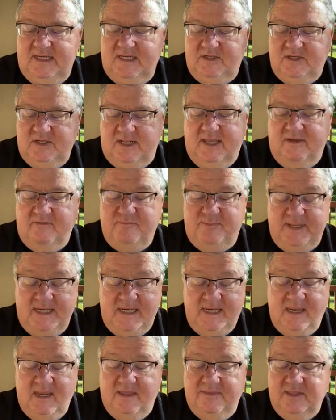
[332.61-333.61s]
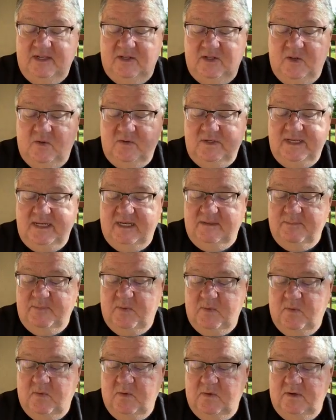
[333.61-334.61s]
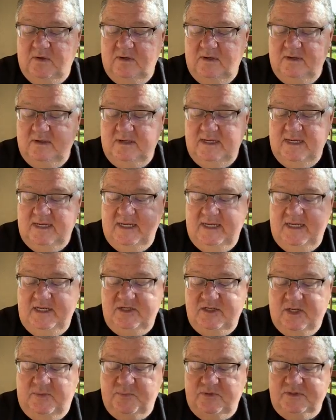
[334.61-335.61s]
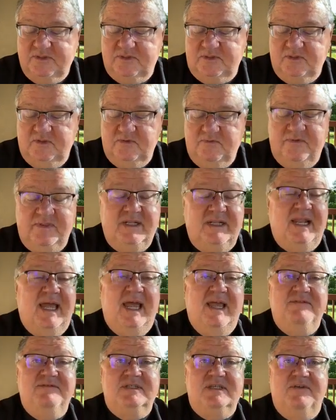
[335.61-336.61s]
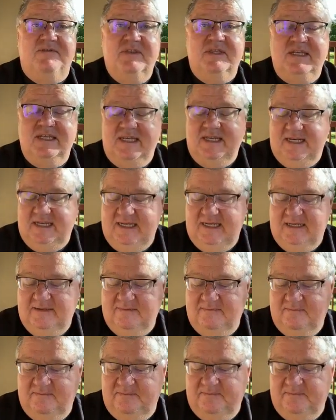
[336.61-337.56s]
He shall have pity on the lowly and poor. He shall preserve the lives of the needy.